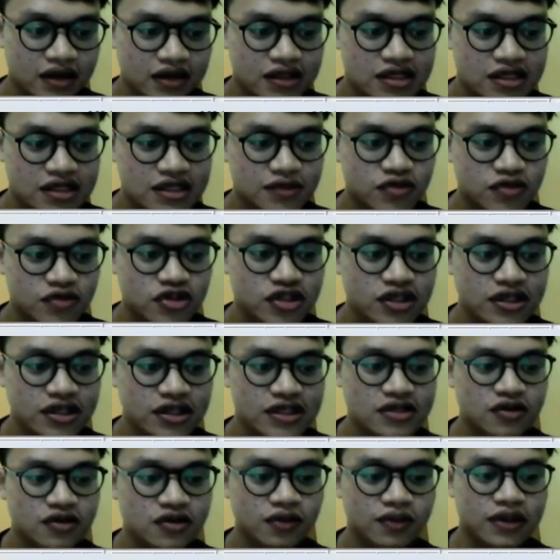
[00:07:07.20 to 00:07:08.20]
Distribution
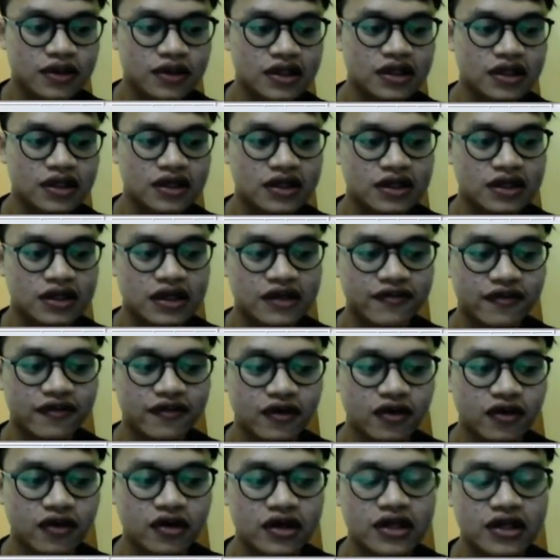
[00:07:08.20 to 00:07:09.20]
is normal,
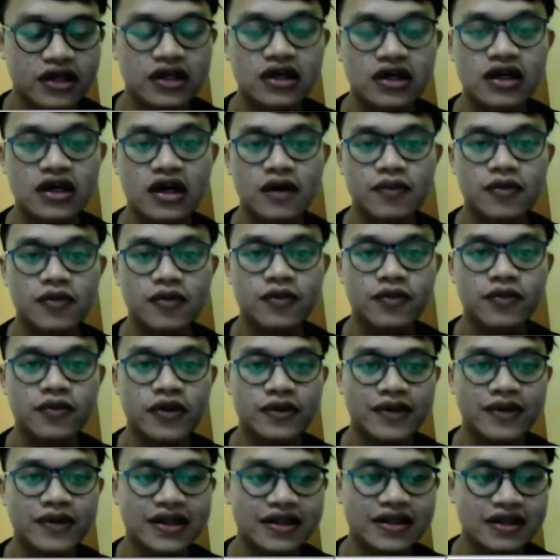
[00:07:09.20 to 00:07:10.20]
therefore the
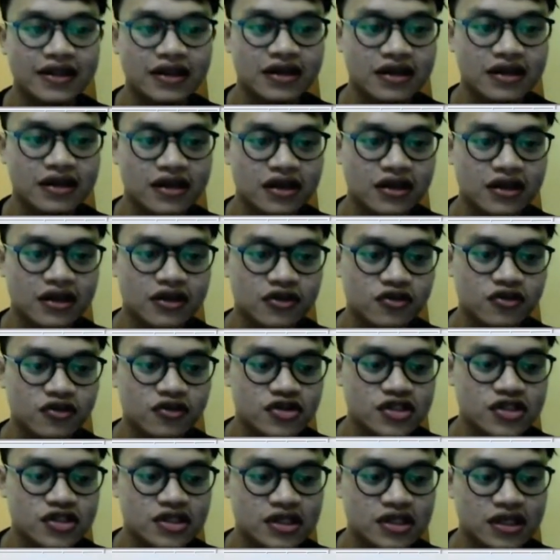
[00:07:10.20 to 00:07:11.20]
appropriate method
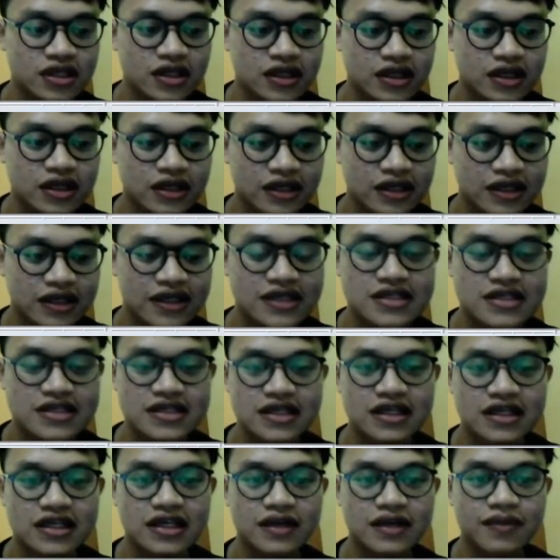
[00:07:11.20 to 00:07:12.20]
used
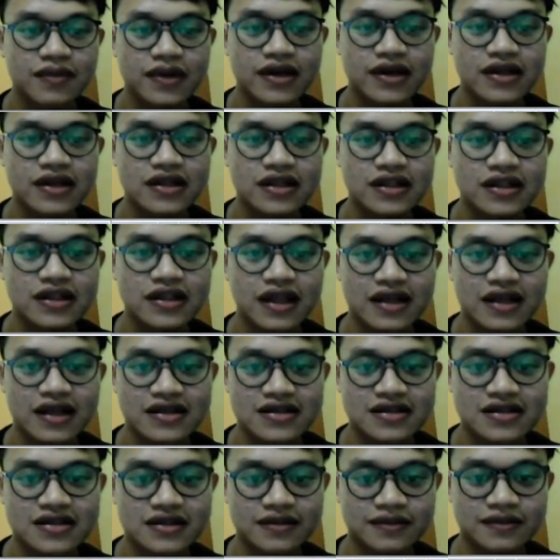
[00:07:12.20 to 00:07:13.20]
is independent
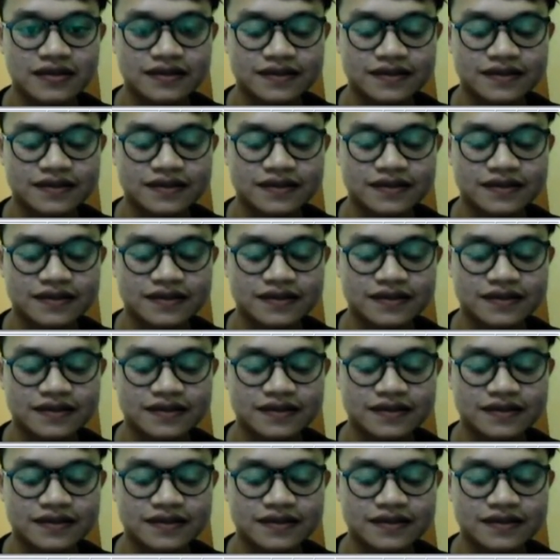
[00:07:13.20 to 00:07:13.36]
t-test.